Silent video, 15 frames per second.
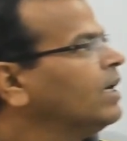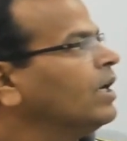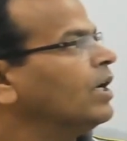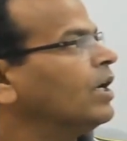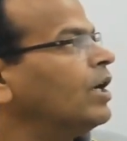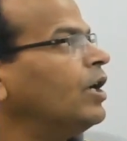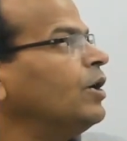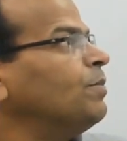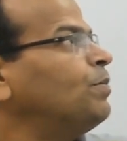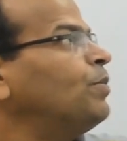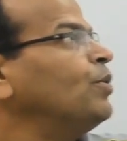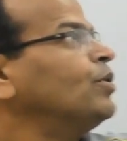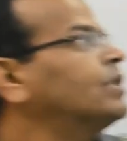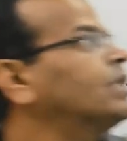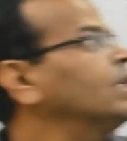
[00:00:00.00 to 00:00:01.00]
Input
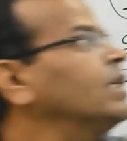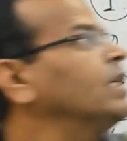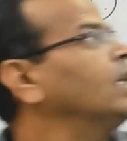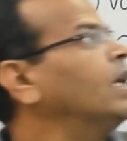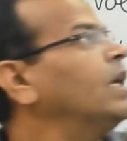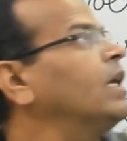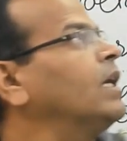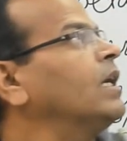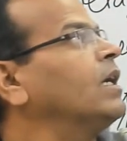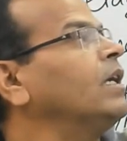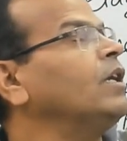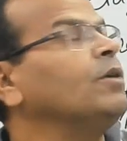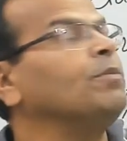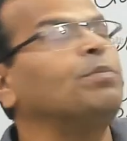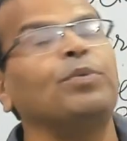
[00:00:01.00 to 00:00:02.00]
signal,
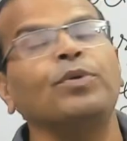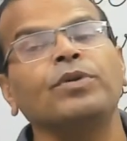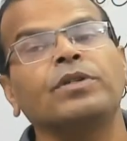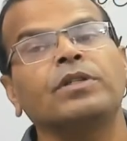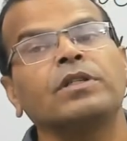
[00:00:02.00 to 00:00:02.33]
input